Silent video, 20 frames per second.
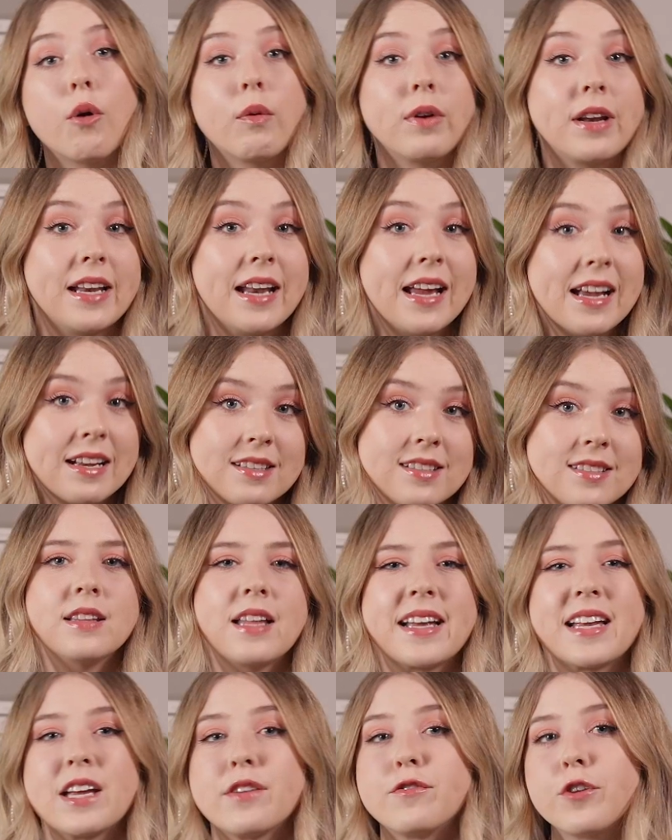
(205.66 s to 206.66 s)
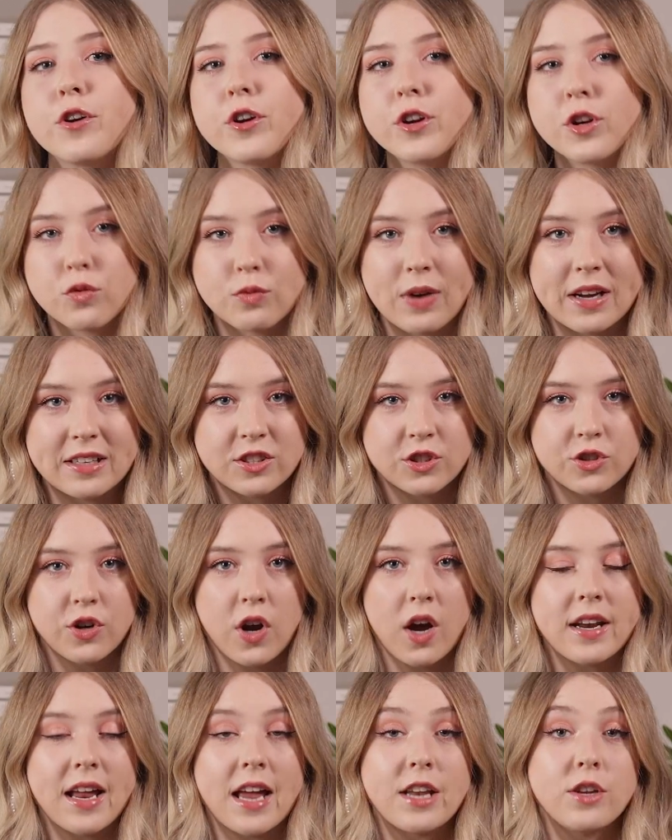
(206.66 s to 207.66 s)
what it is. Like if you're in a
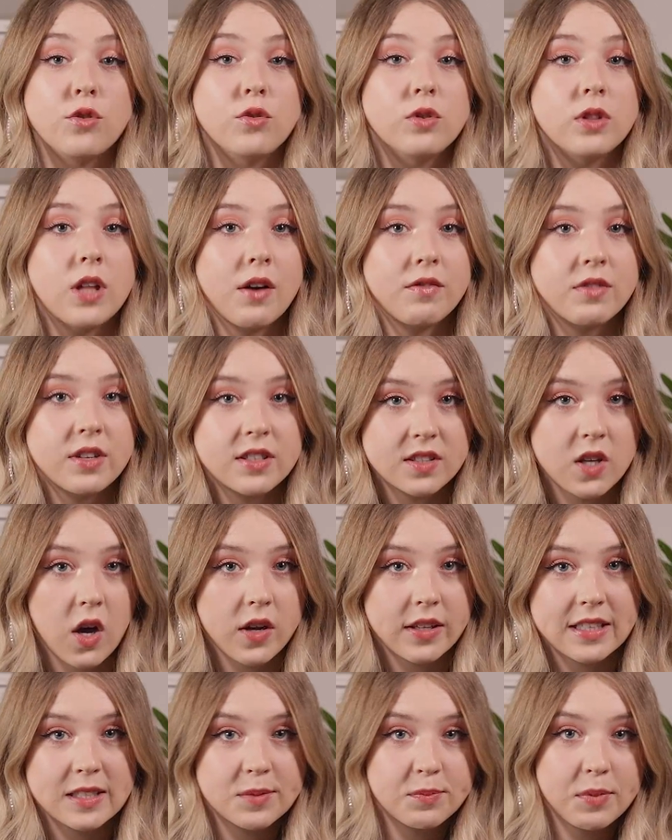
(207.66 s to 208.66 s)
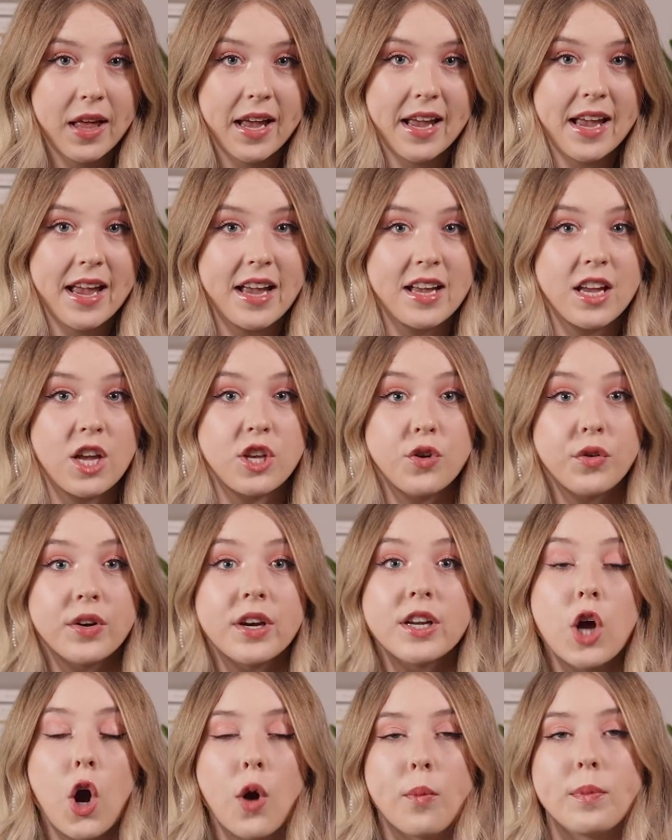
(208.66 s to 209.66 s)
restaurant and you love the song that's playing, you
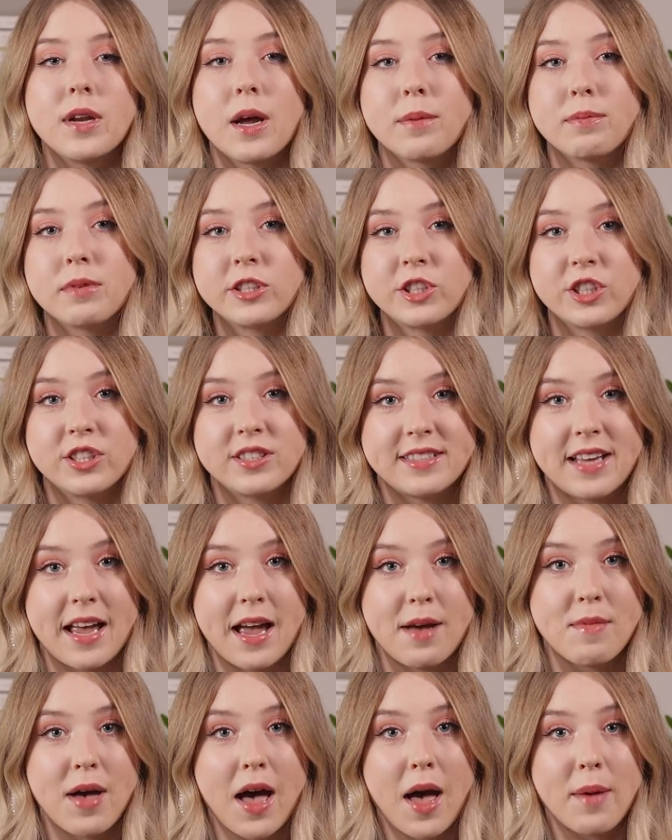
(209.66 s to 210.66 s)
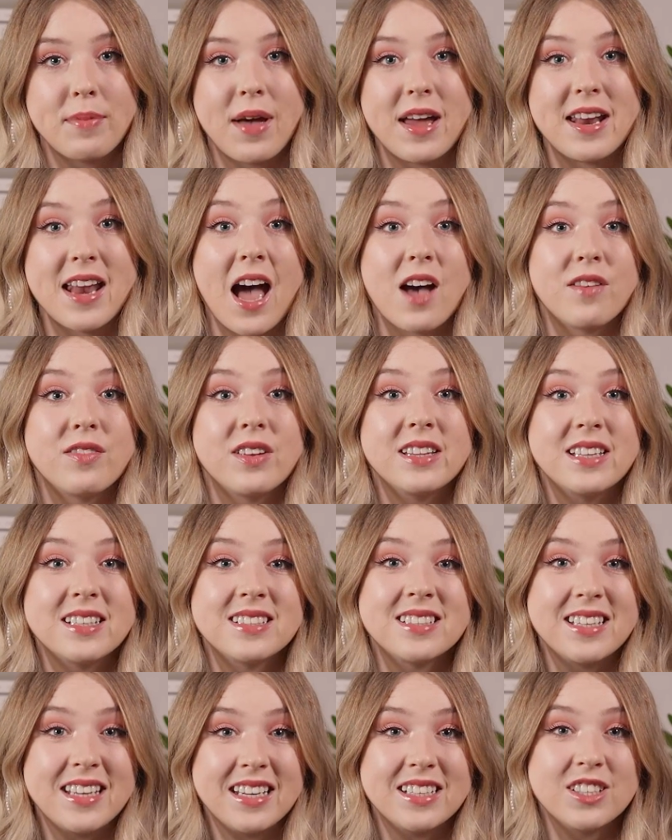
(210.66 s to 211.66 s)
can open up the Shazam app and have it
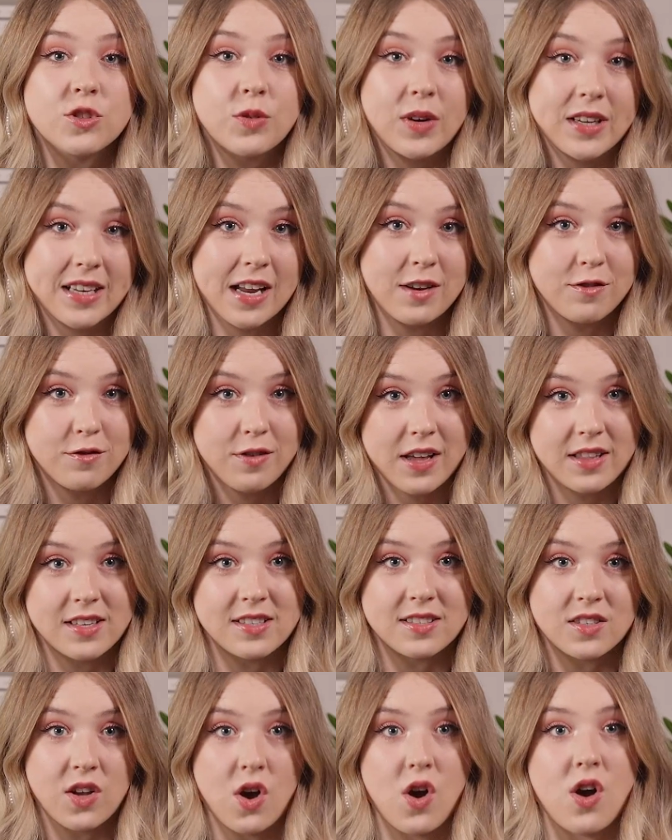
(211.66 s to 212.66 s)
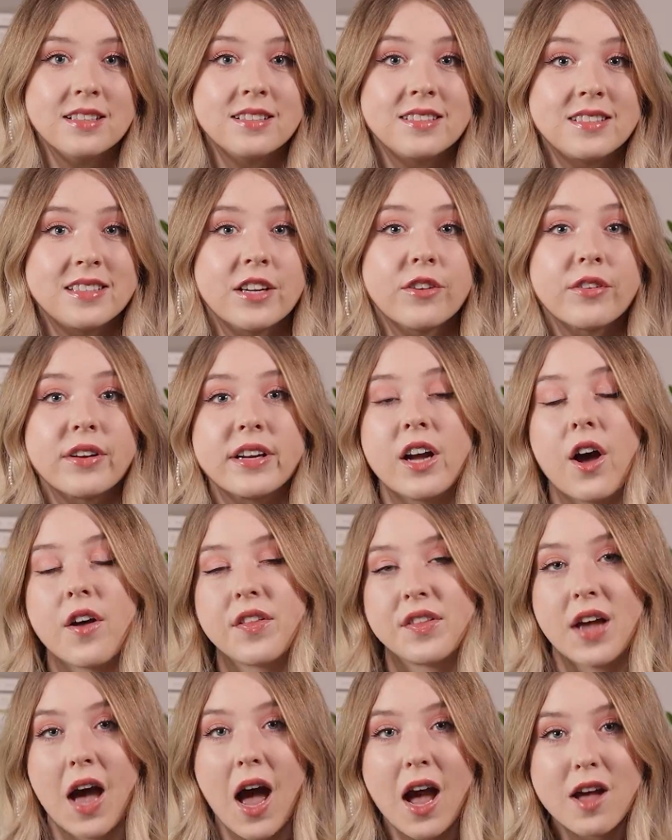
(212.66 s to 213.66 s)
listen in to identify the song. Siri
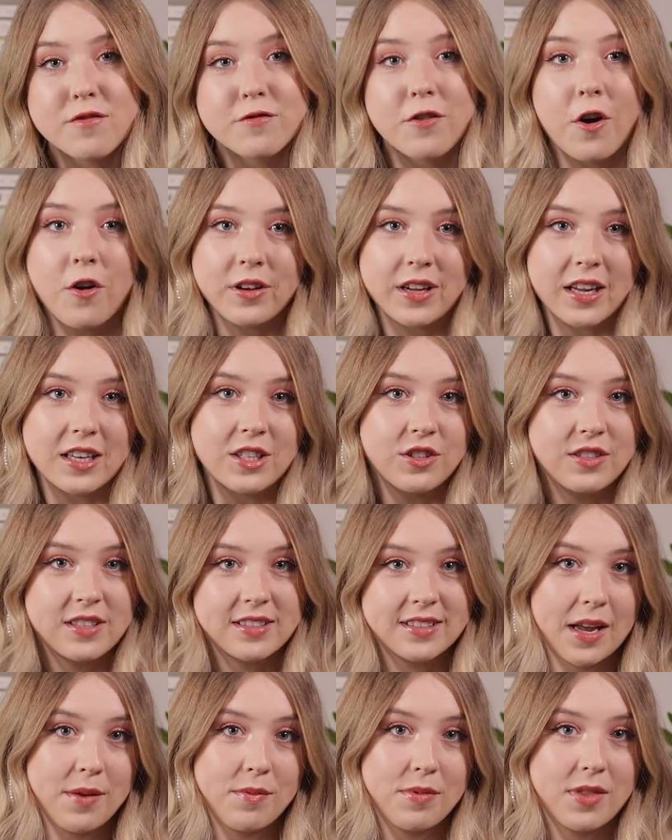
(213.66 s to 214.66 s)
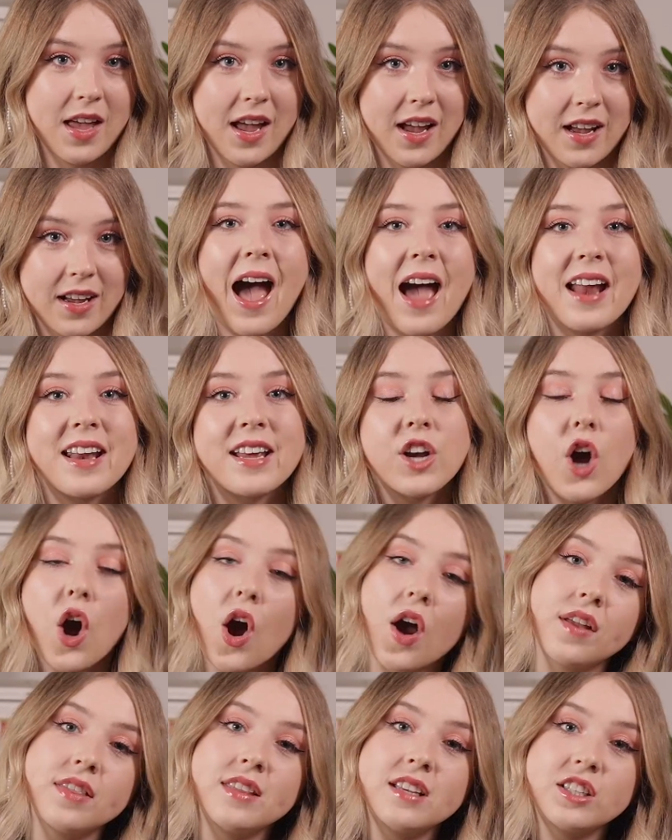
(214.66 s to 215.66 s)
on the iPhone can do the same thing. Adding
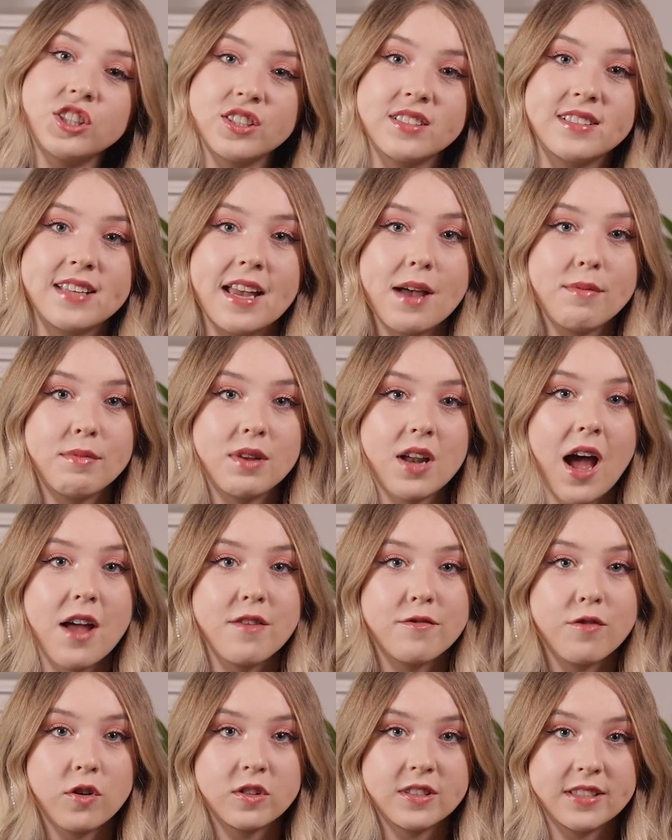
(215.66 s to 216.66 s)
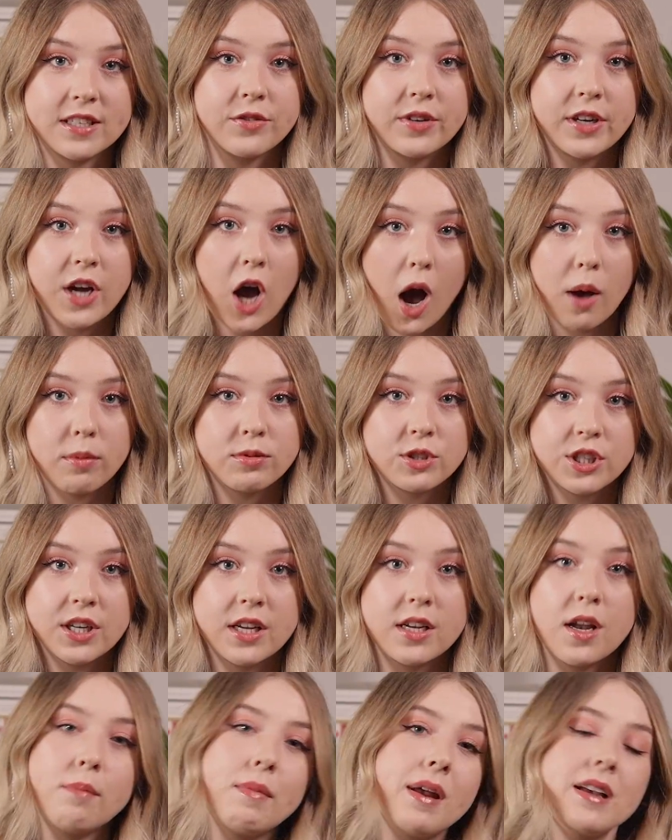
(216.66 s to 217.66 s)
on the Shazam and iPhone Siri
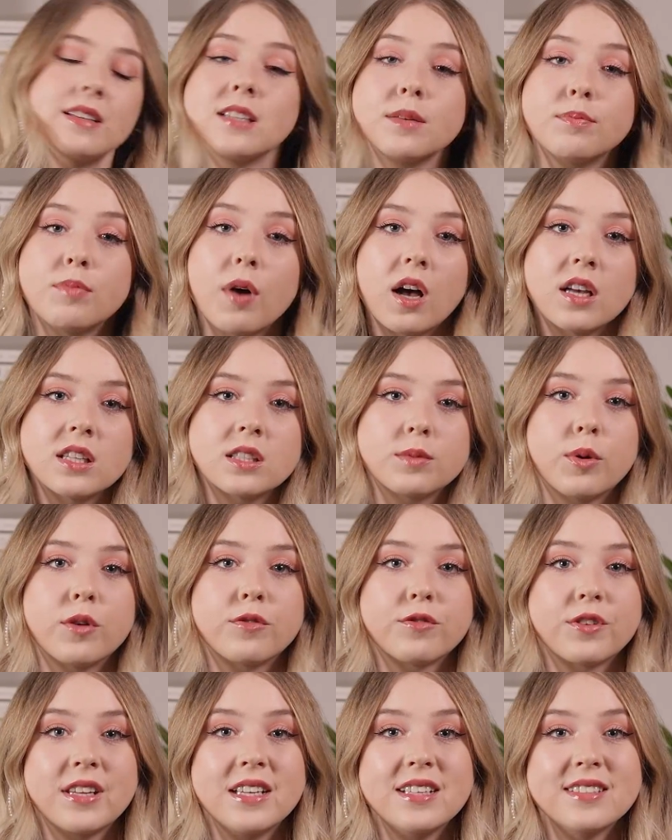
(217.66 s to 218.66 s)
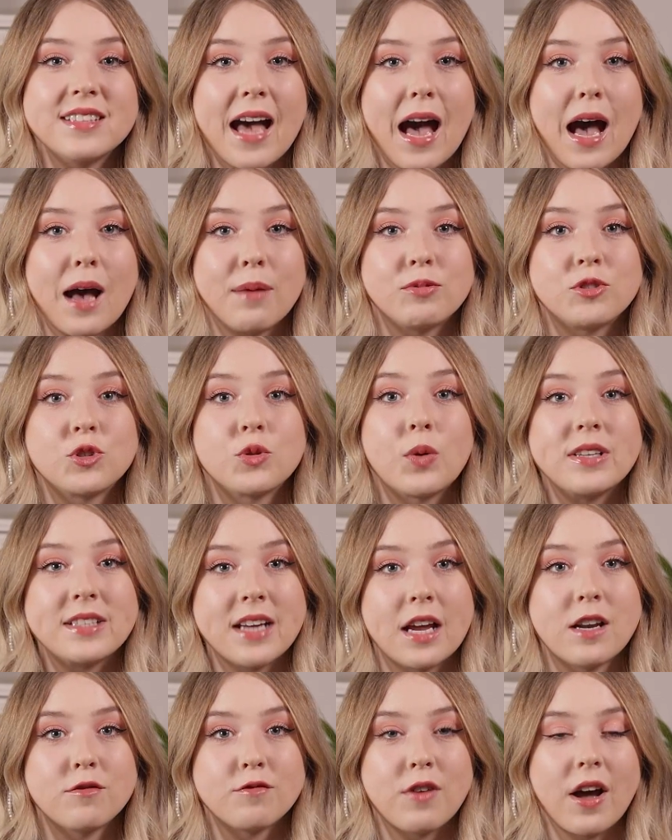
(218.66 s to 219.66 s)
option makes it possible for these apps to
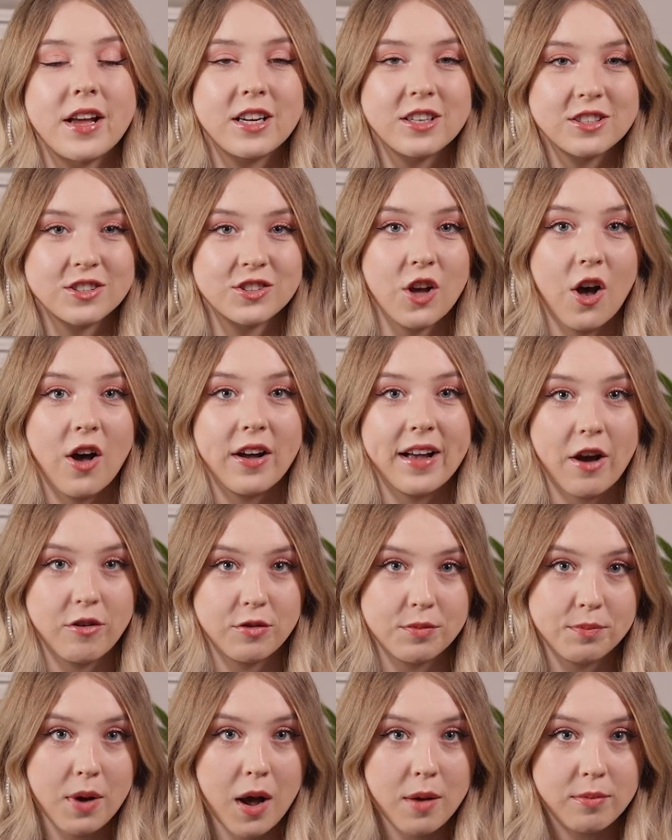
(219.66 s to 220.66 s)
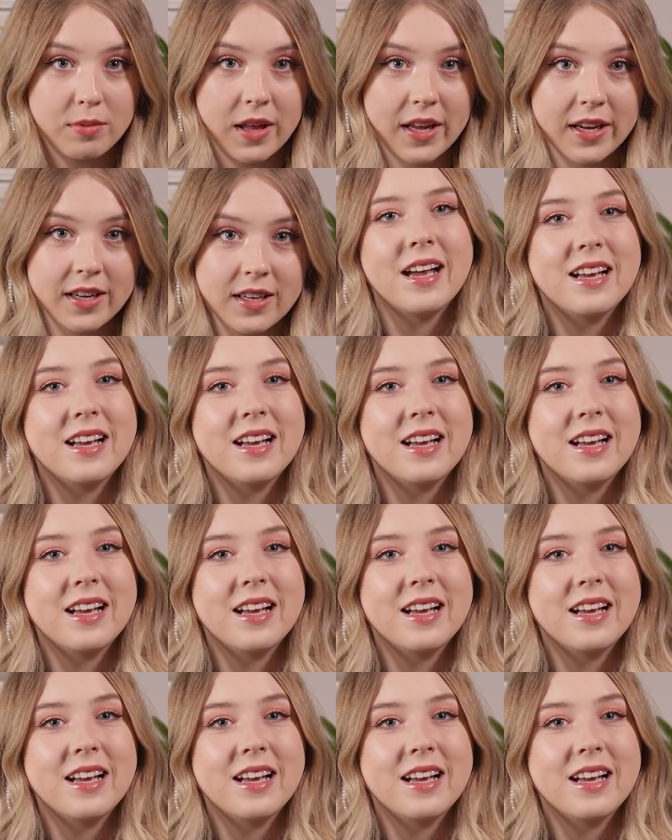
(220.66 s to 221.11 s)
identify your song out in public.